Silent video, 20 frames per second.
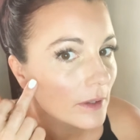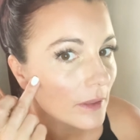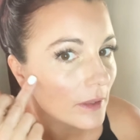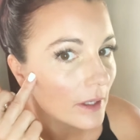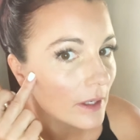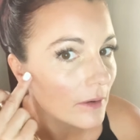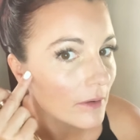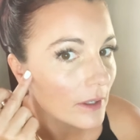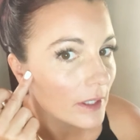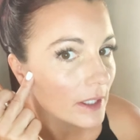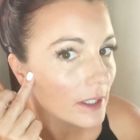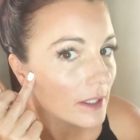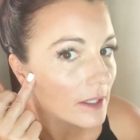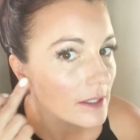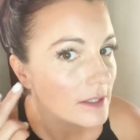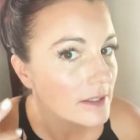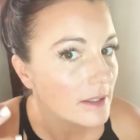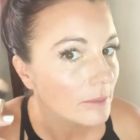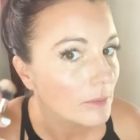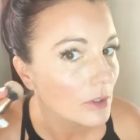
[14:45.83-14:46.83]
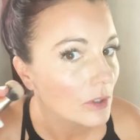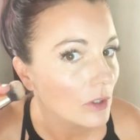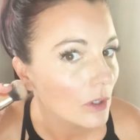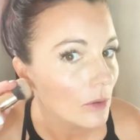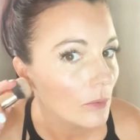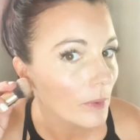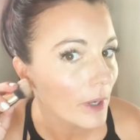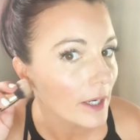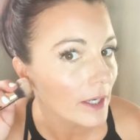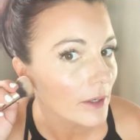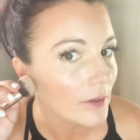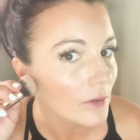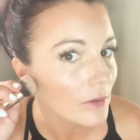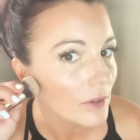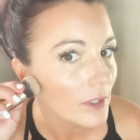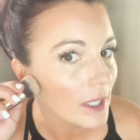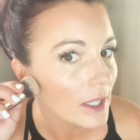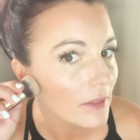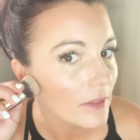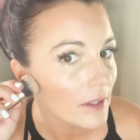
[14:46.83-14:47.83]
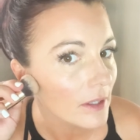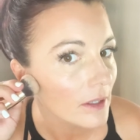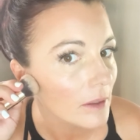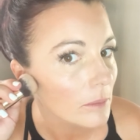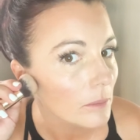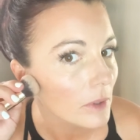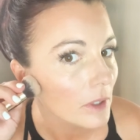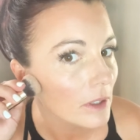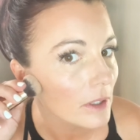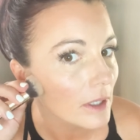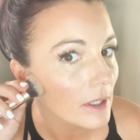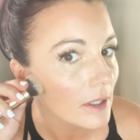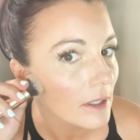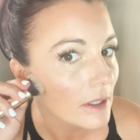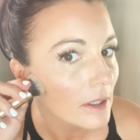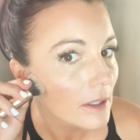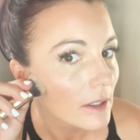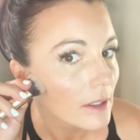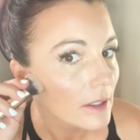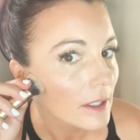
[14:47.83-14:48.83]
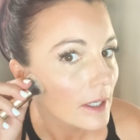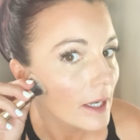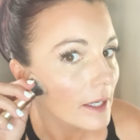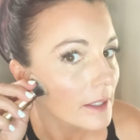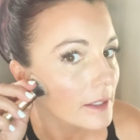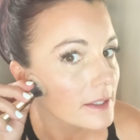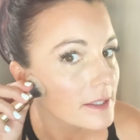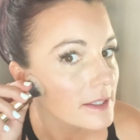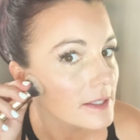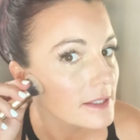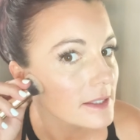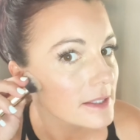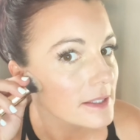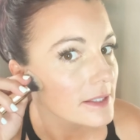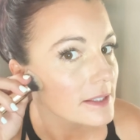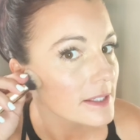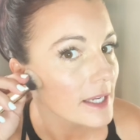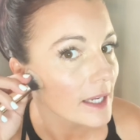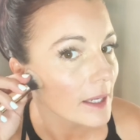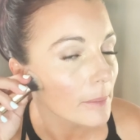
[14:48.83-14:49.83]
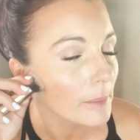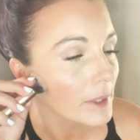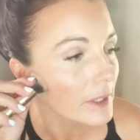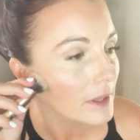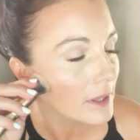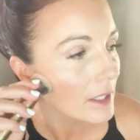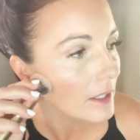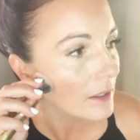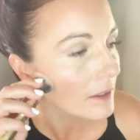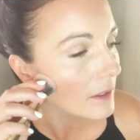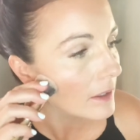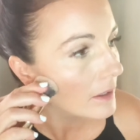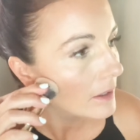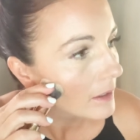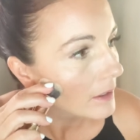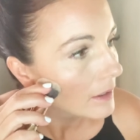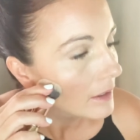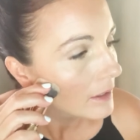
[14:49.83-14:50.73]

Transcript: There it is. I'm gonna go right underneath and I'm gonna kind of stamp it there.